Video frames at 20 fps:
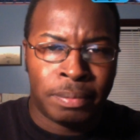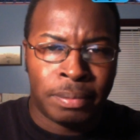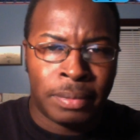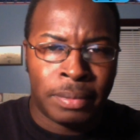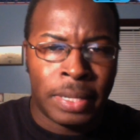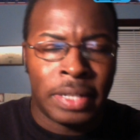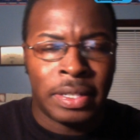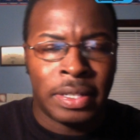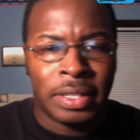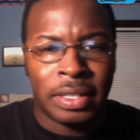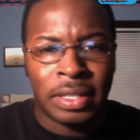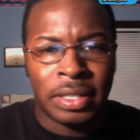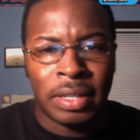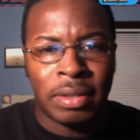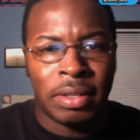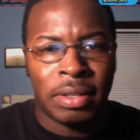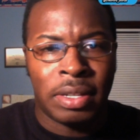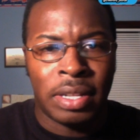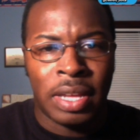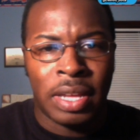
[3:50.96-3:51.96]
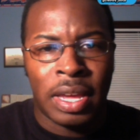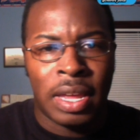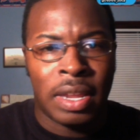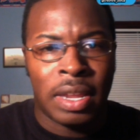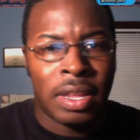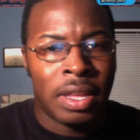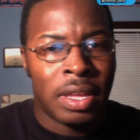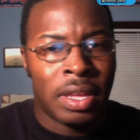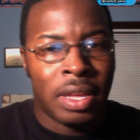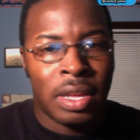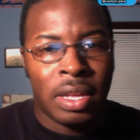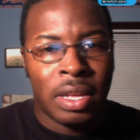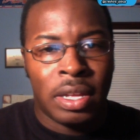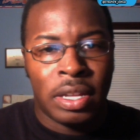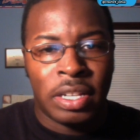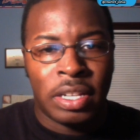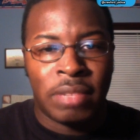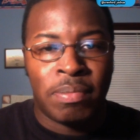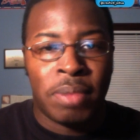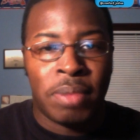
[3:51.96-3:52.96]
this is something that
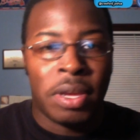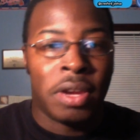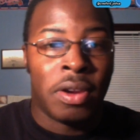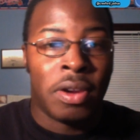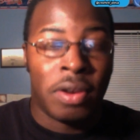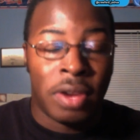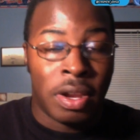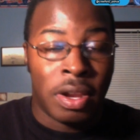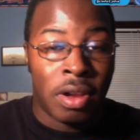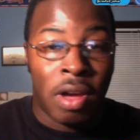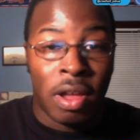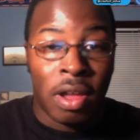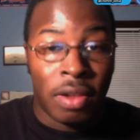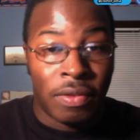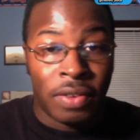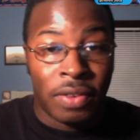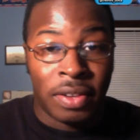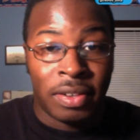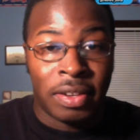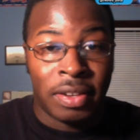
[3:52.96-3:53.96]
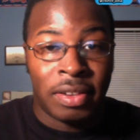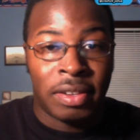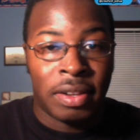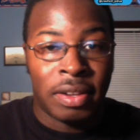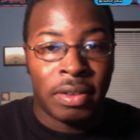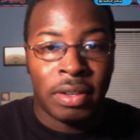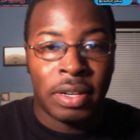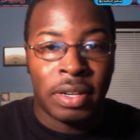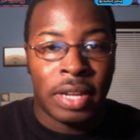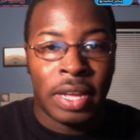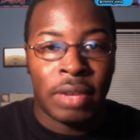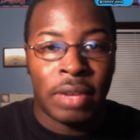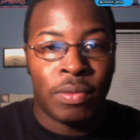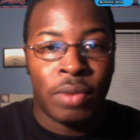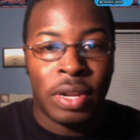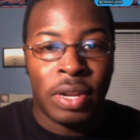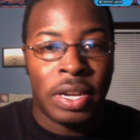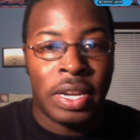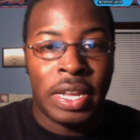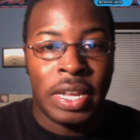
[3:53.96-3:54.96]
is bigger than all of us. It's something that
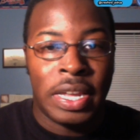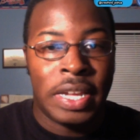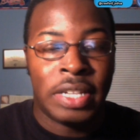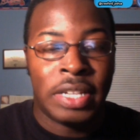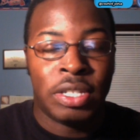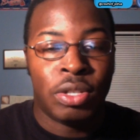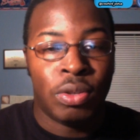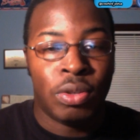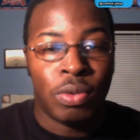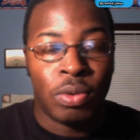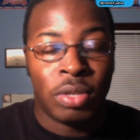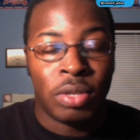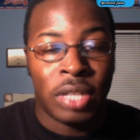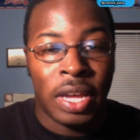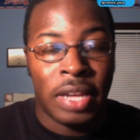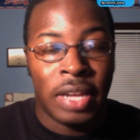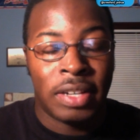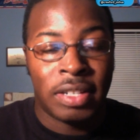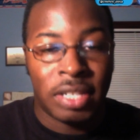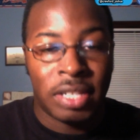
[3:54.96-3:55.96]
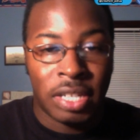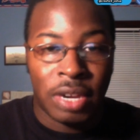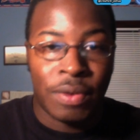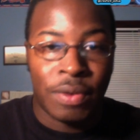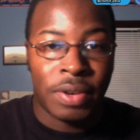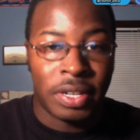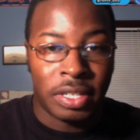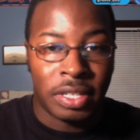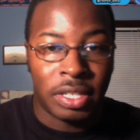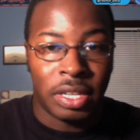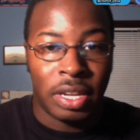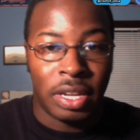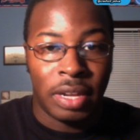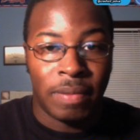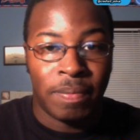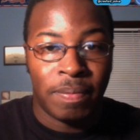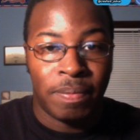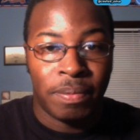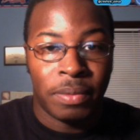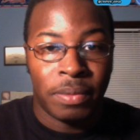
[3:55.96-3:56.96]
we need to take seriously.
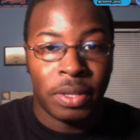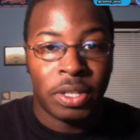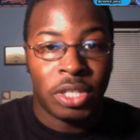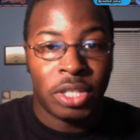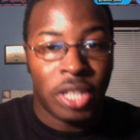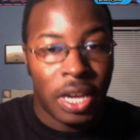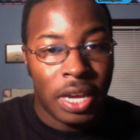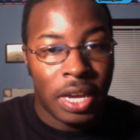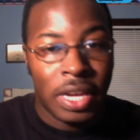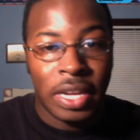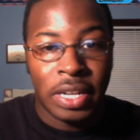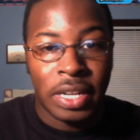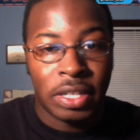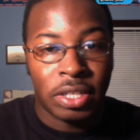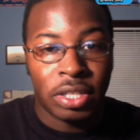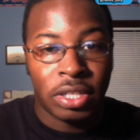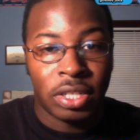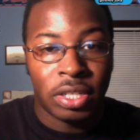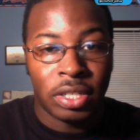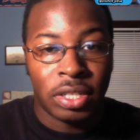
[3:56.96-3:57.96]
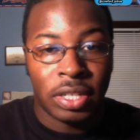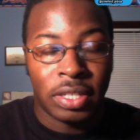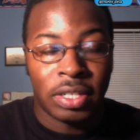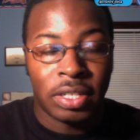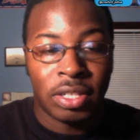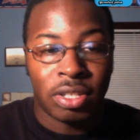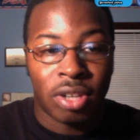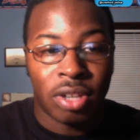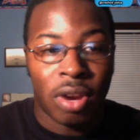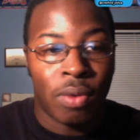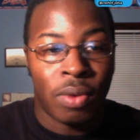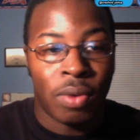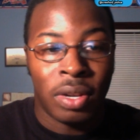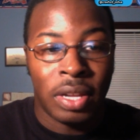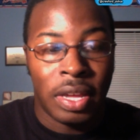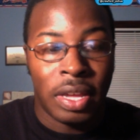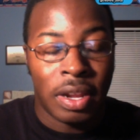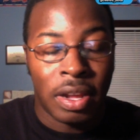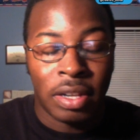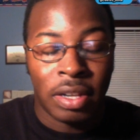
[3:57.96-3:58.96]
Change doesn't start with
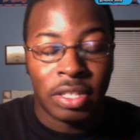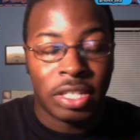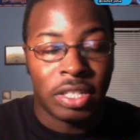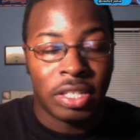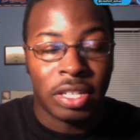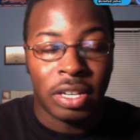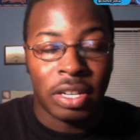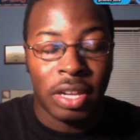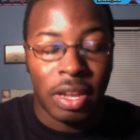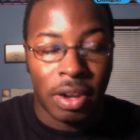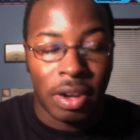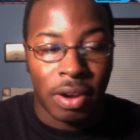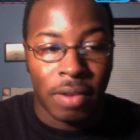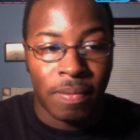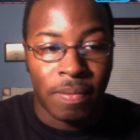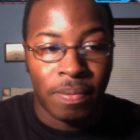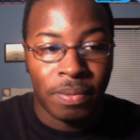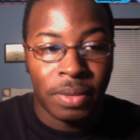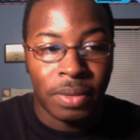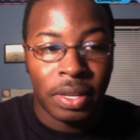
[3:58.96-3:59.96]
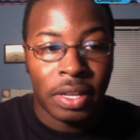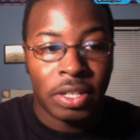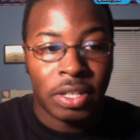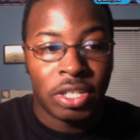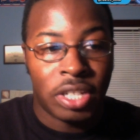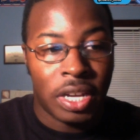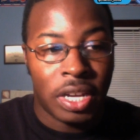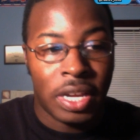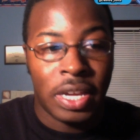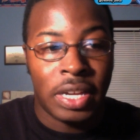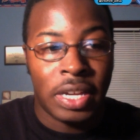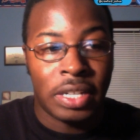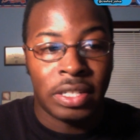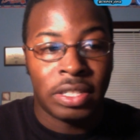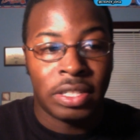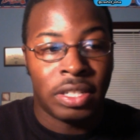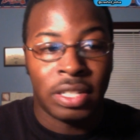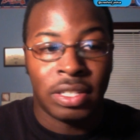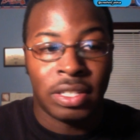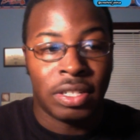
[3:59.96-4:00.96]
just a leader.
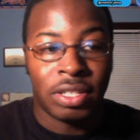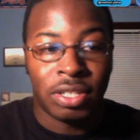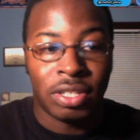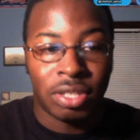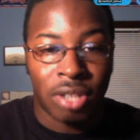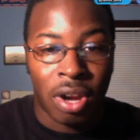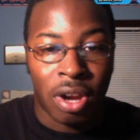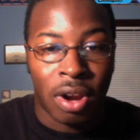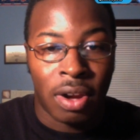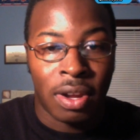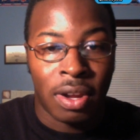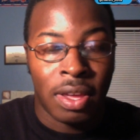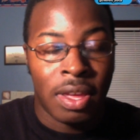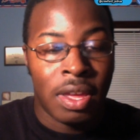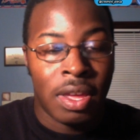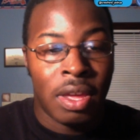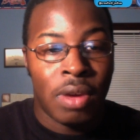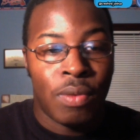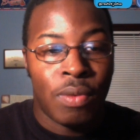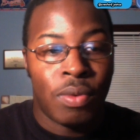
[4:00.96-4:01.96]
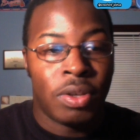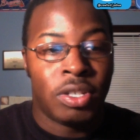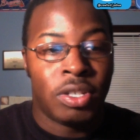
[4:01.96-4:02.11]
Change doesn't start with